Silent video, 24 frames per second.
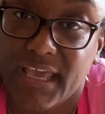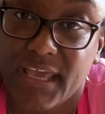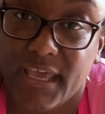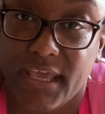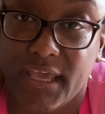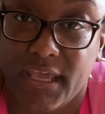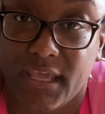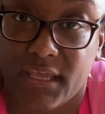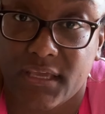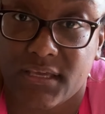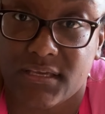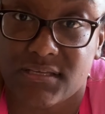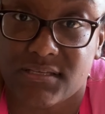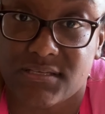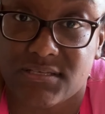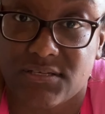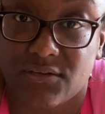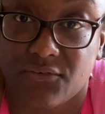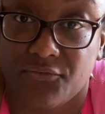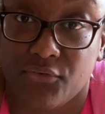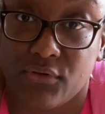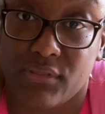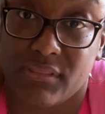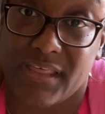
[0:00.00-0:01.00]
and
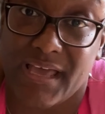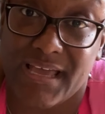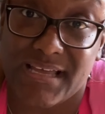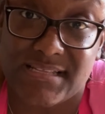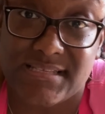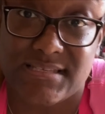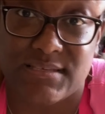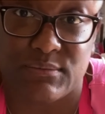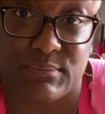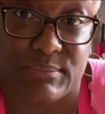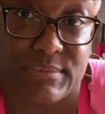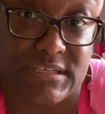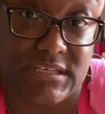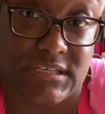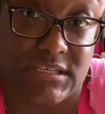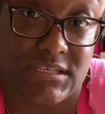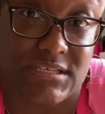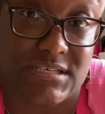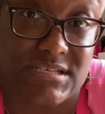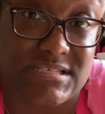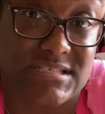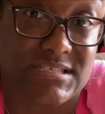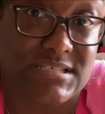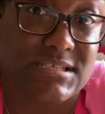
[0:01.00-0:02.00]
for that to be
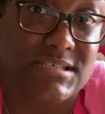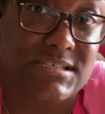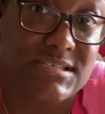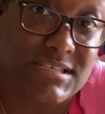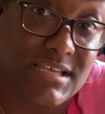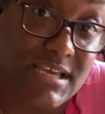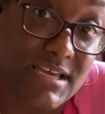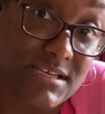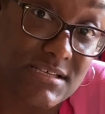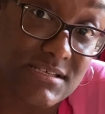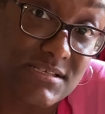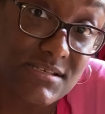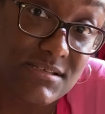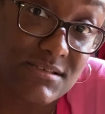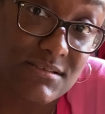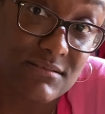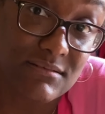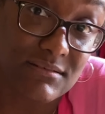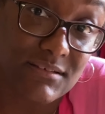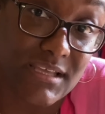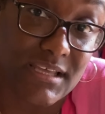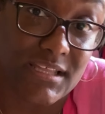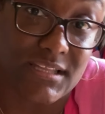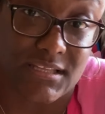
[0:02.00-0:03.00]
a success,
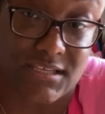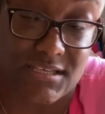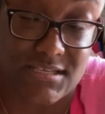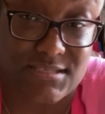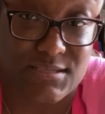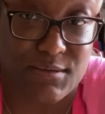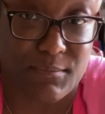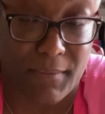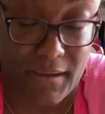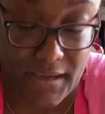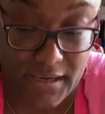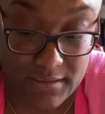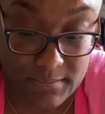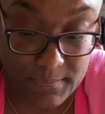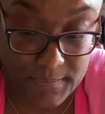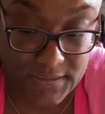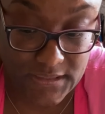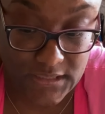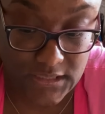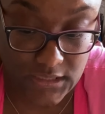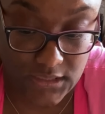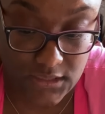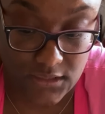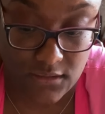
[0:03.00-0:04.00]
at least in my
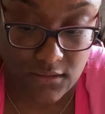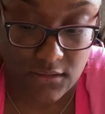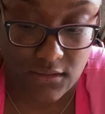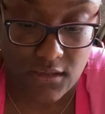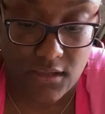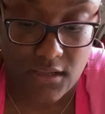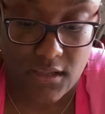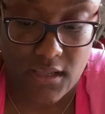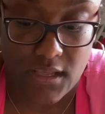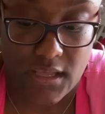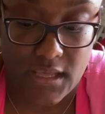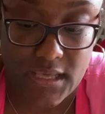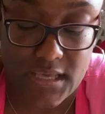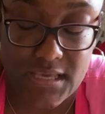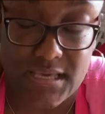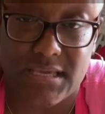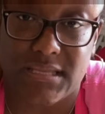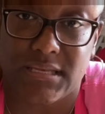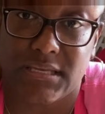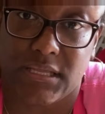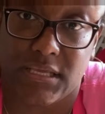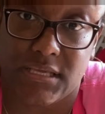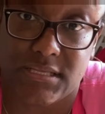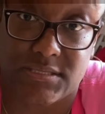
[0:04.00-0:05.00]
opinion,
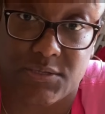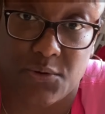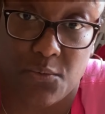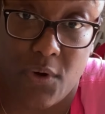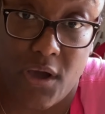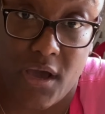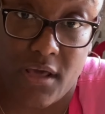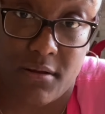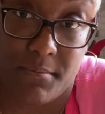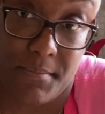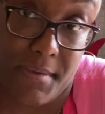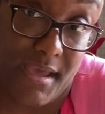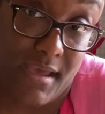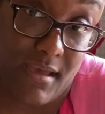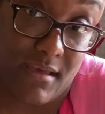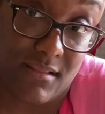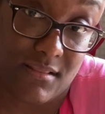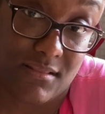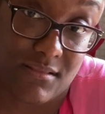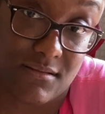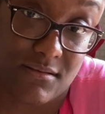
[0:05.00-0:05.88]
it needs a water bath.